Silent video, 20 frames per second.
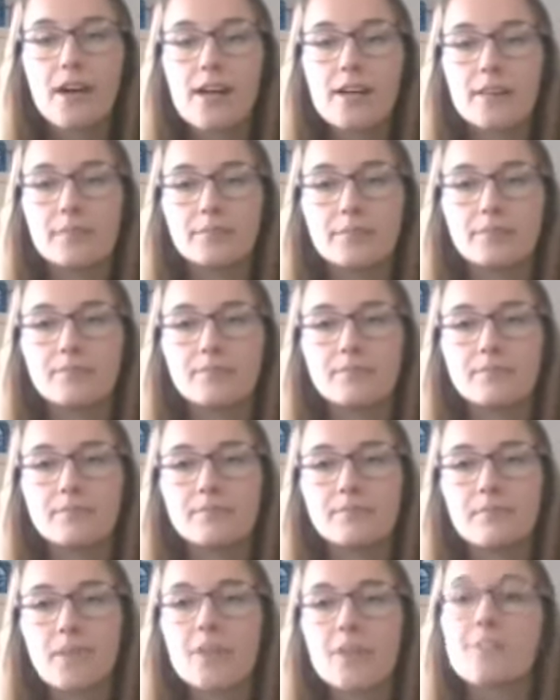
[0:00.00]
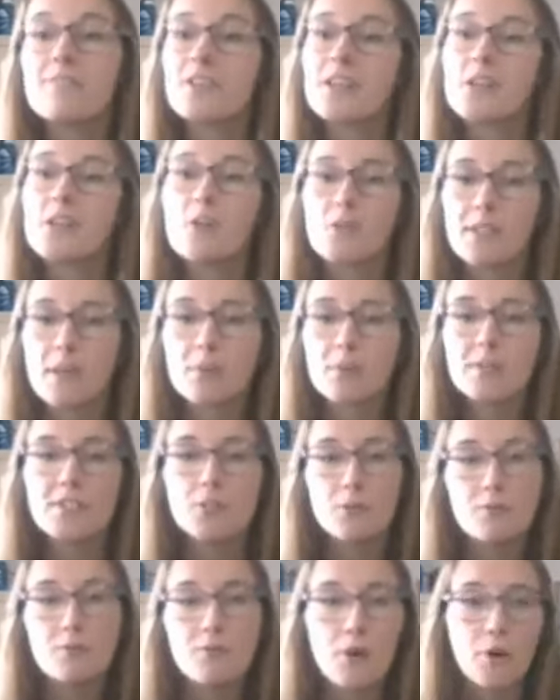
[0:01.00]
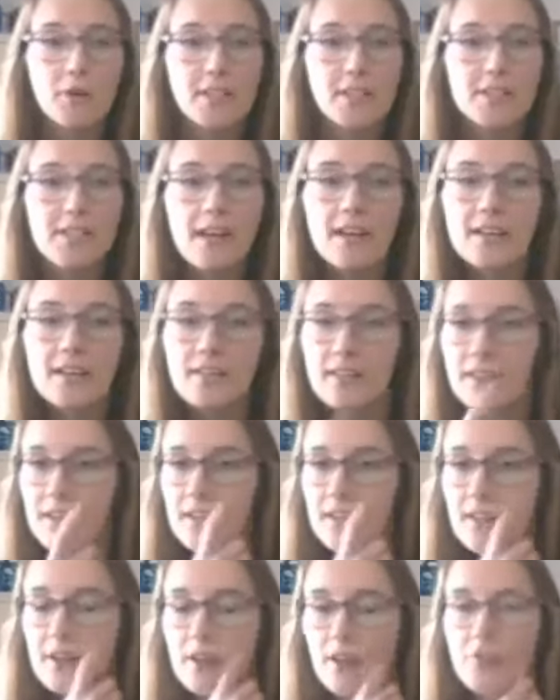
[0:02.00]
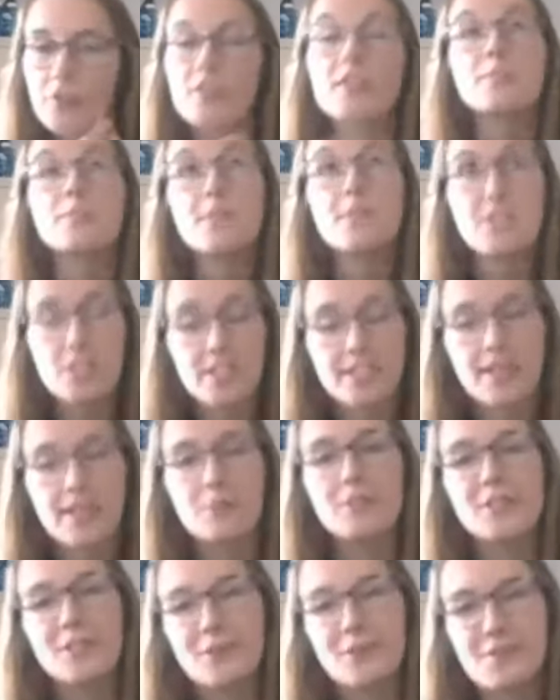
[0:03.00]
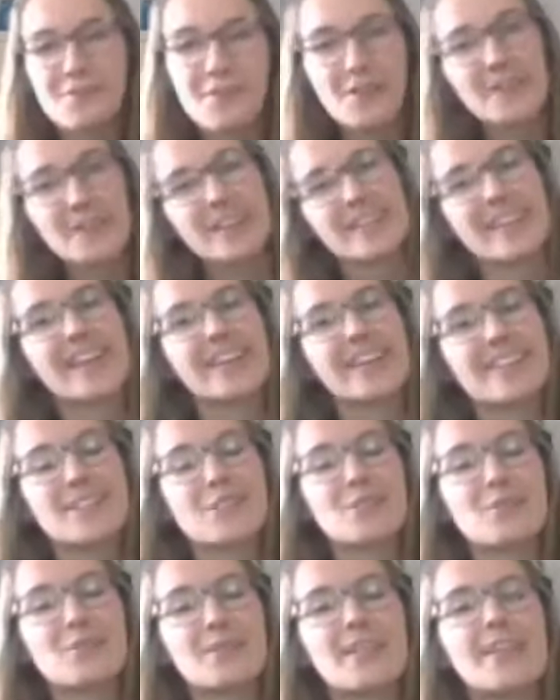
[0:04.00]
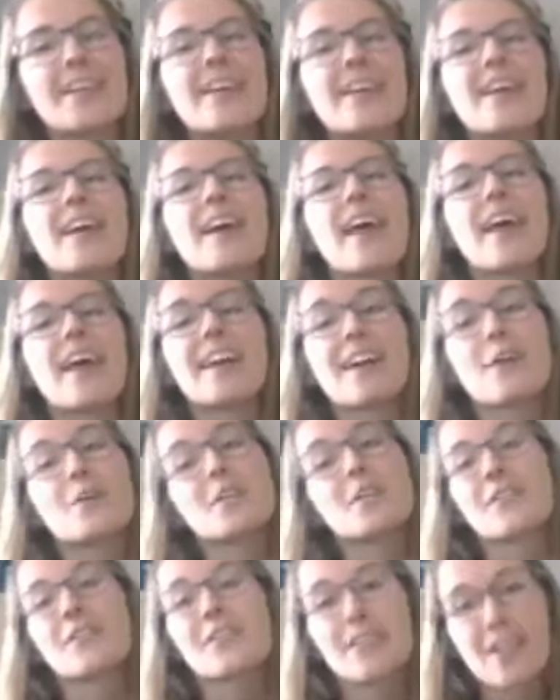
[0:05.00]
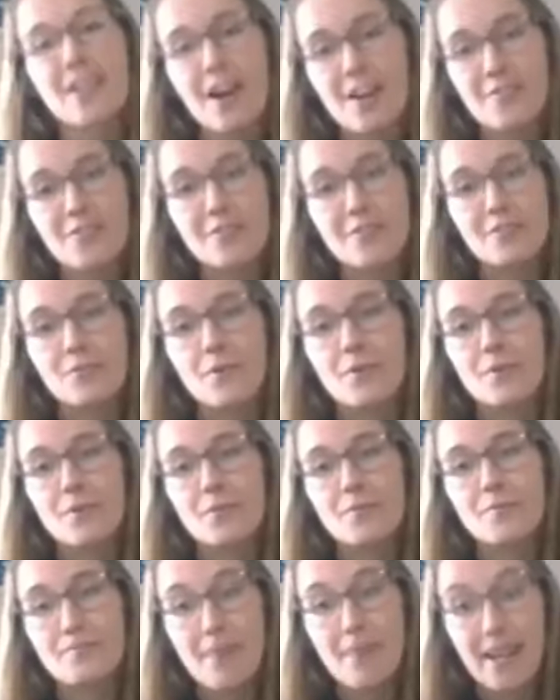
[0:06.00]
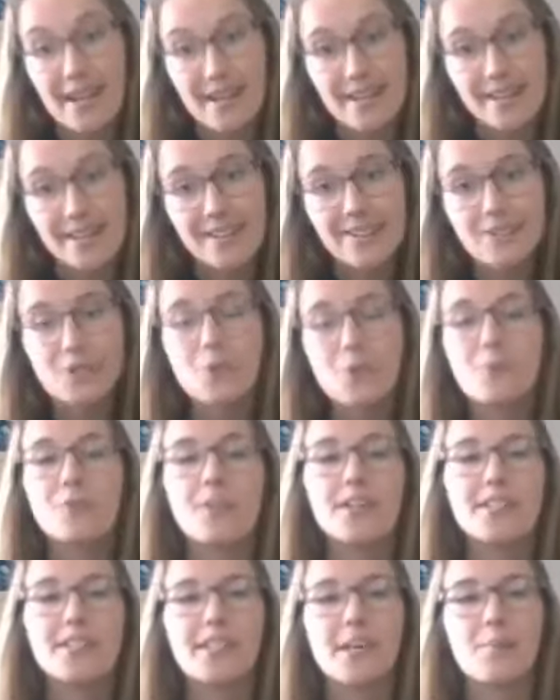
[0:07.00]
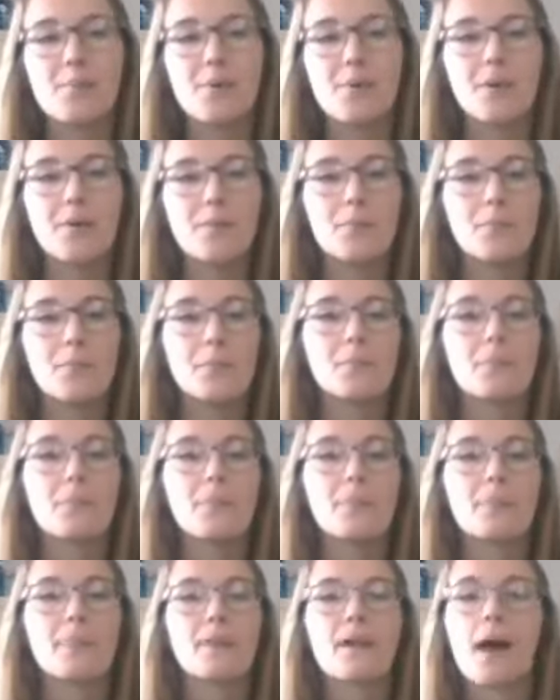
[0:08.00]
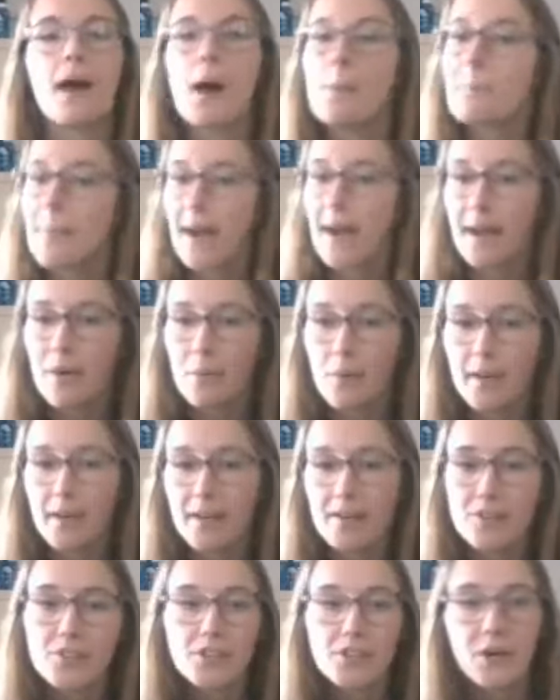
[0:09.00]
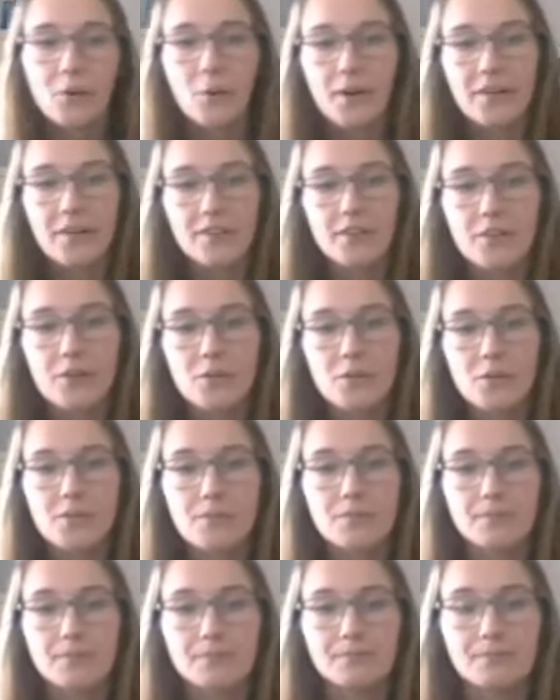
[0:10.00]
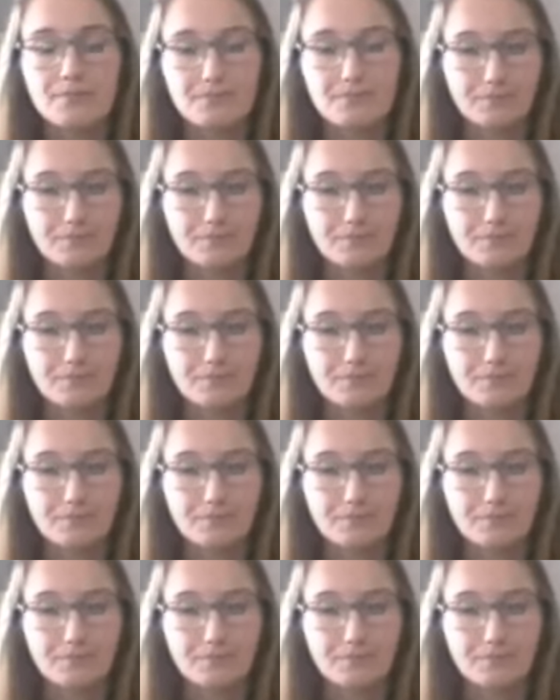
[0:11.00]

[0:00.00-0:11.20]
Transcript: the videos that we do focus on, or the species that we do focus on, excuse me, hang out here in the Gulf of Maine. So for example, humpback whales are one of those.